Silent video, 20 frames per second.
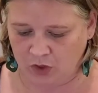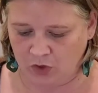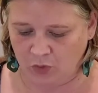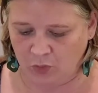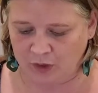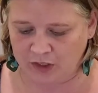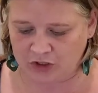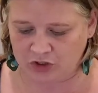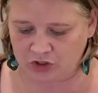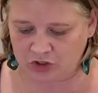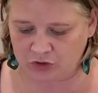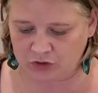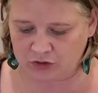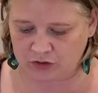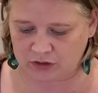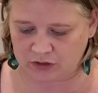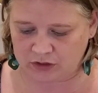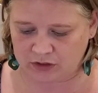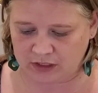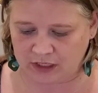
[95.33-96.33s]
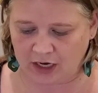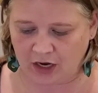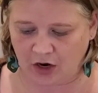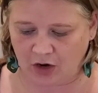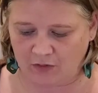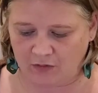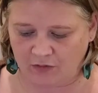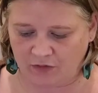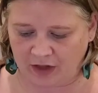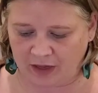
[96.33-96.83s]
We choose to see our
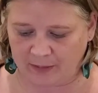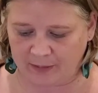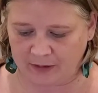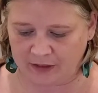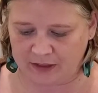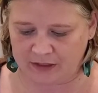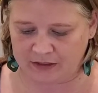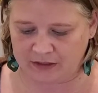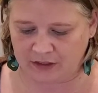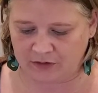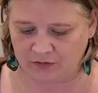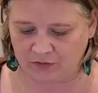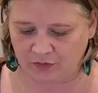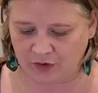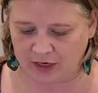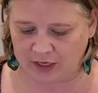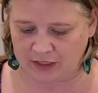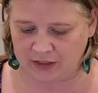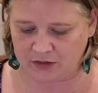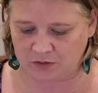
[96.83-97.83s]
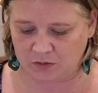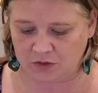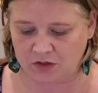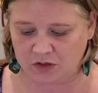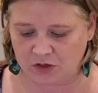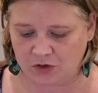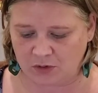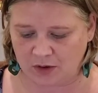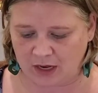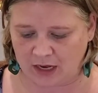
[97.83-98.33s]
families and friends with
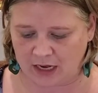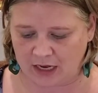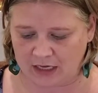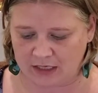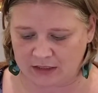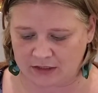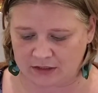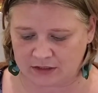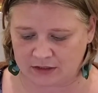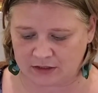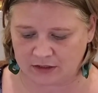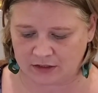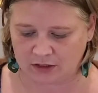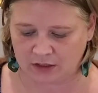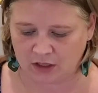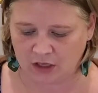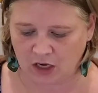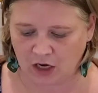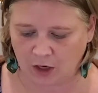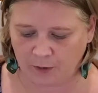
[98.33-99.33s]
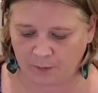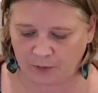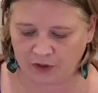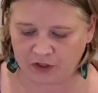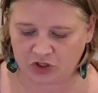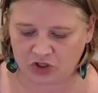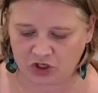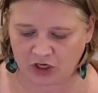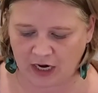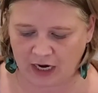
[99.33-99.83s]
new eyes,
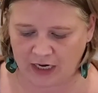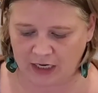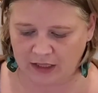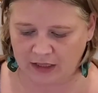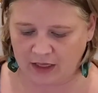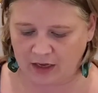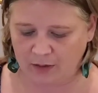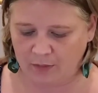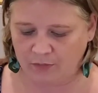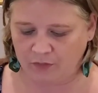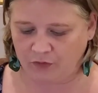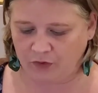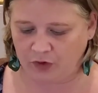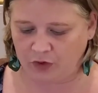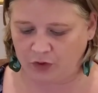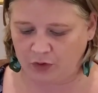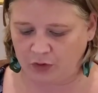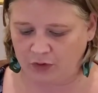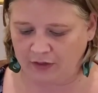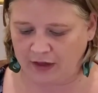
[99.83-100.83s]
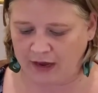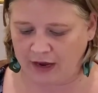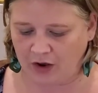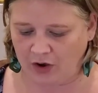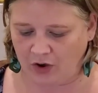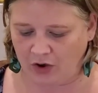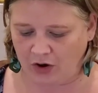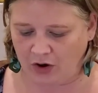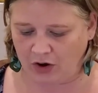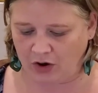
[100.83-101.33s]
appreciating them for who they
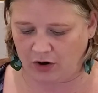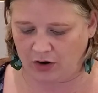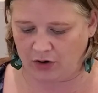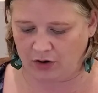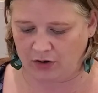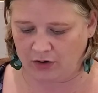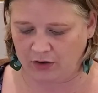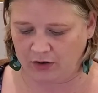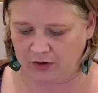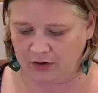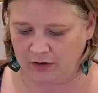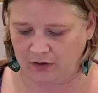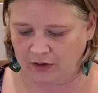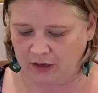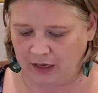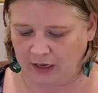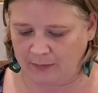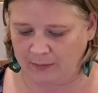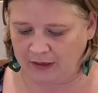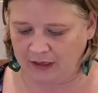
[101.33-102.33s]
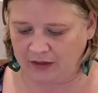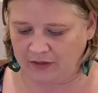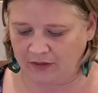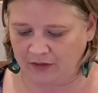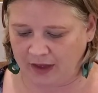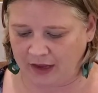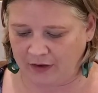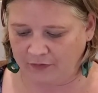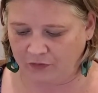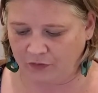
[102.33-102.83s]
are, and being
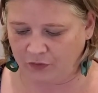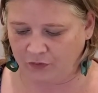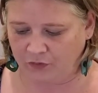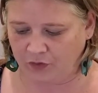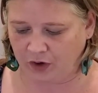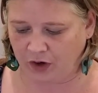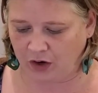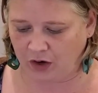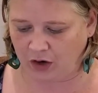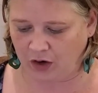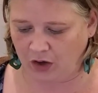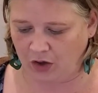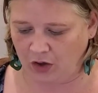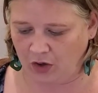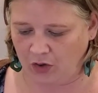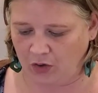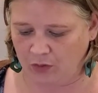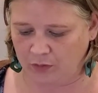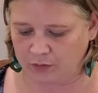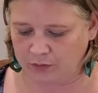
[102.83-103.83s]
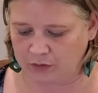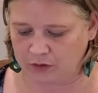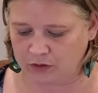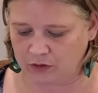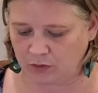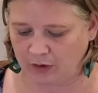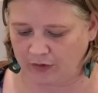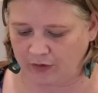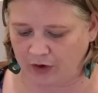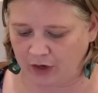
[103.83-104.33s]
thankful for our homes,
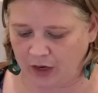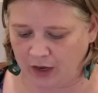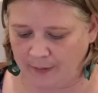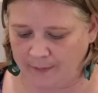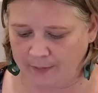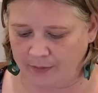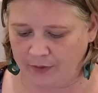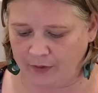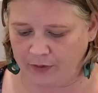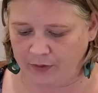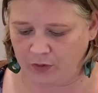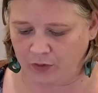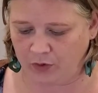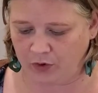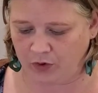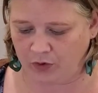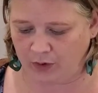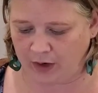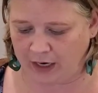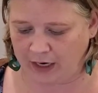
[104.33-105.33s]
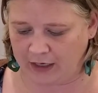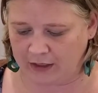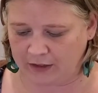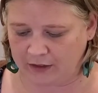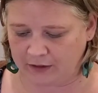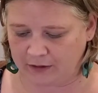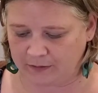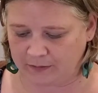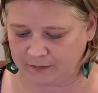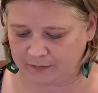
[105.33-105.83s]
whether humble or grand.
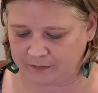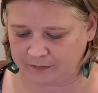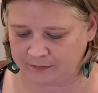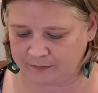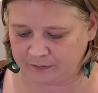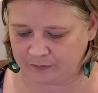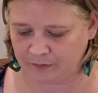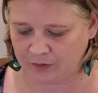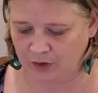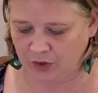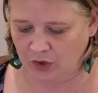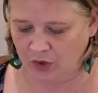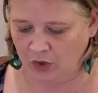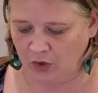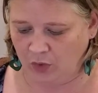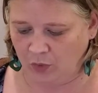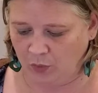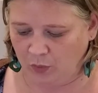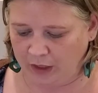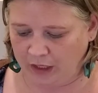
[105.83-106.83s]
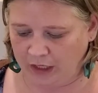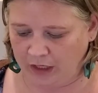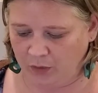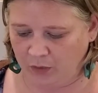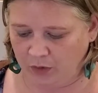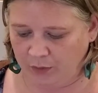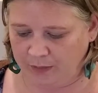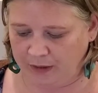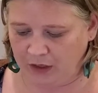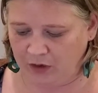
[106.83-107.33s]
We
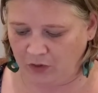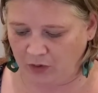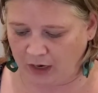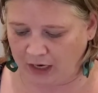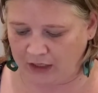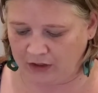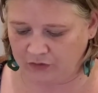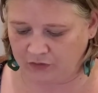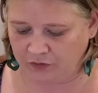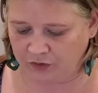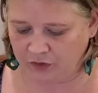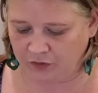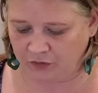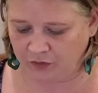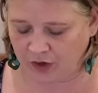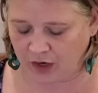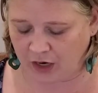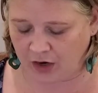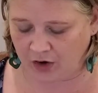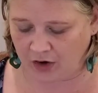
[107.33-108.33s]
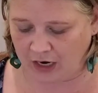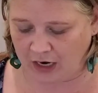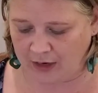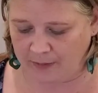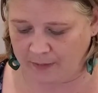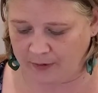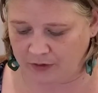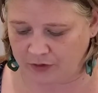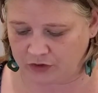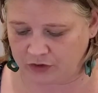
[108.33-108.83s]
will be grateful for our
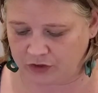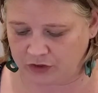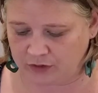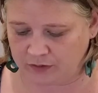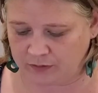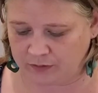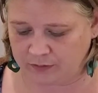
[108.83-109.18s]
neighbors.